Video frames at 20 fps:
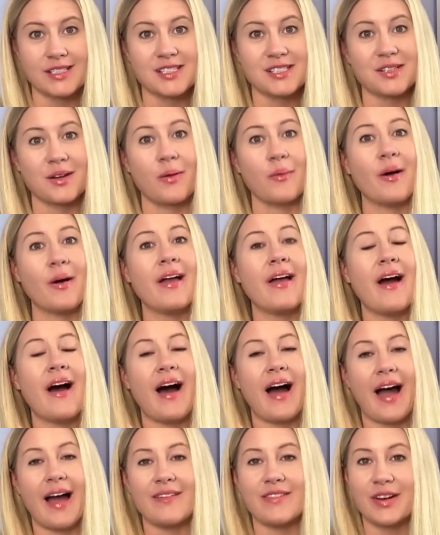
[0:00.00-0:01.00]
So
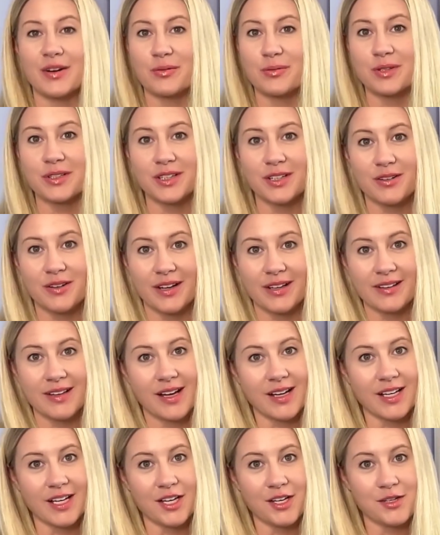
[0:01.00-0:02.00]
I've had really great
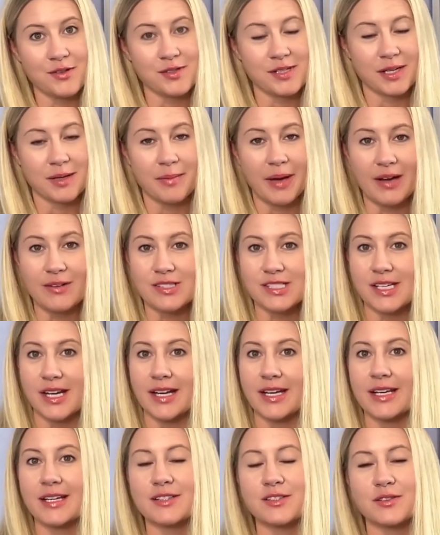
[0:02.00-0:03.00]
luck using Mouse
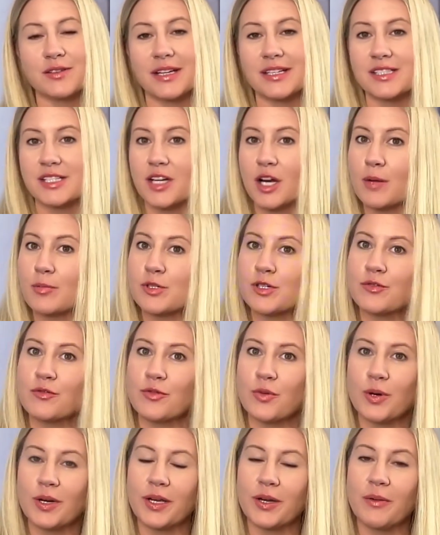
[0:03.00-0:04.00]
Dining, so that's an option
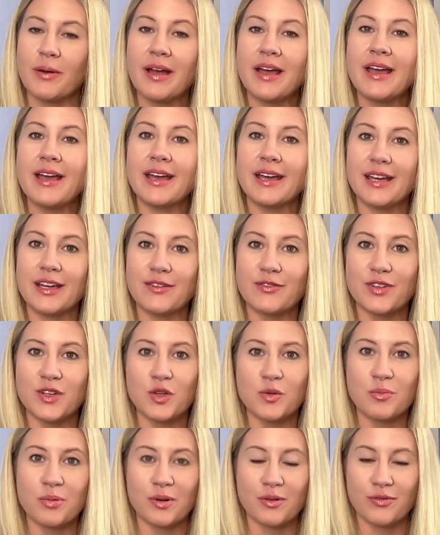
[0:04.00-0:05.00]
for you if
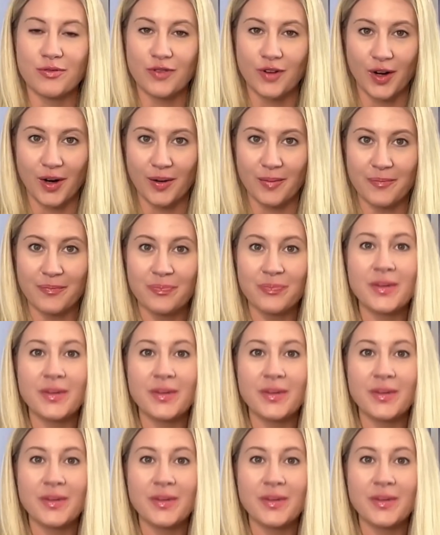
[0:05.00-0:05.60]
you prefer.